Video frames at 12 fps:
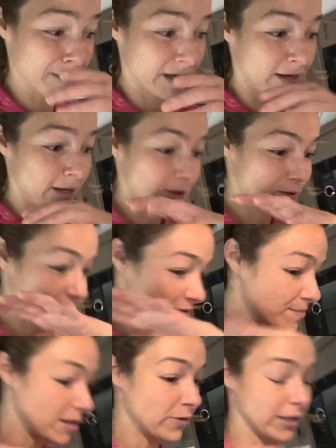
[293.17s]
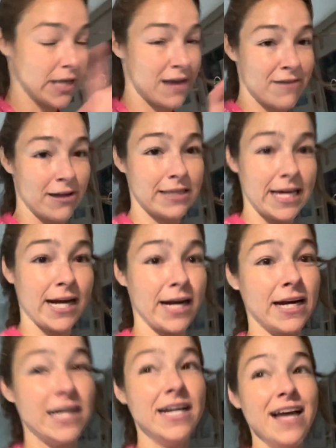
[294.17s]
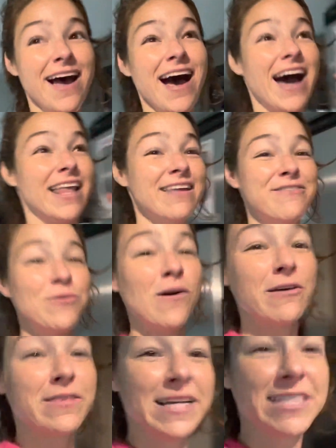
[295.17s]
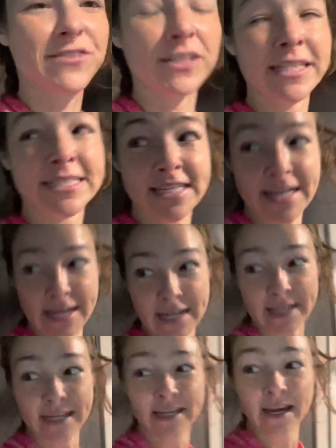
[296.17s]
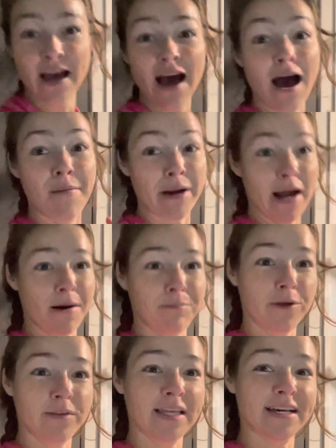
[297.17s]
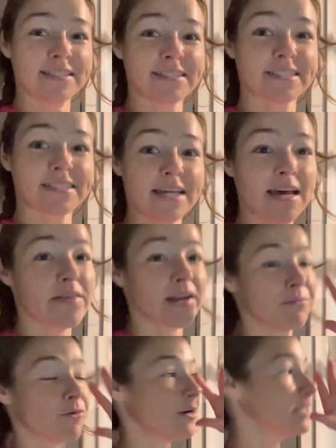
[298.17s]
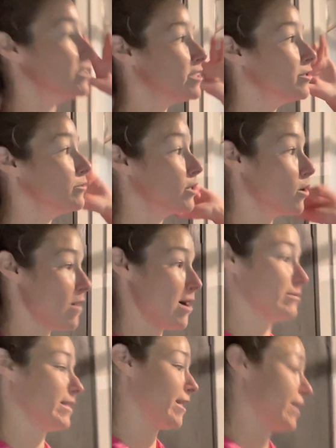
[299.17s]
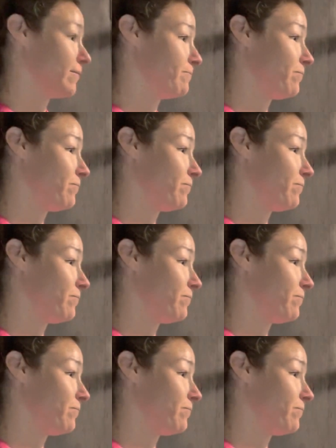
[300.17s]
going to hopefully be going live out there. I love you all. Thanks for listening. I'm going to upload this and then I'm going to go out there,